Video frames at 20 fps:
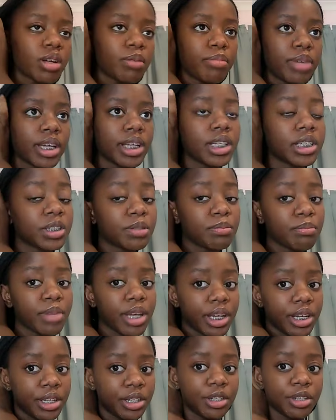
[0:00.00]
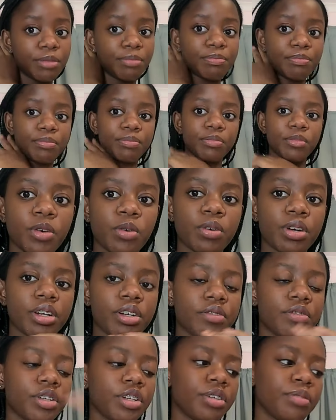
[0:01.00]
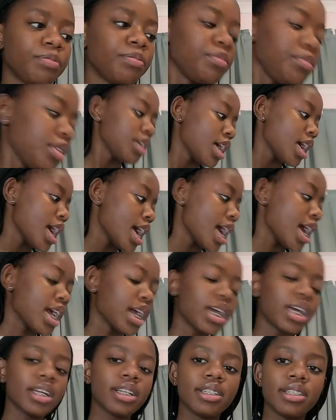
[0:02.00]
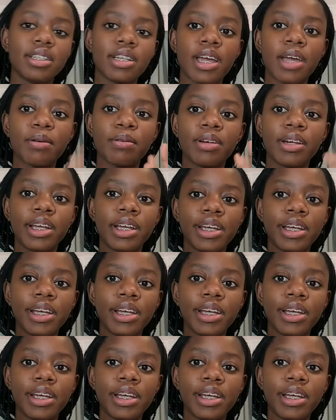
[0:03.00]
My bed is made or whatever, and I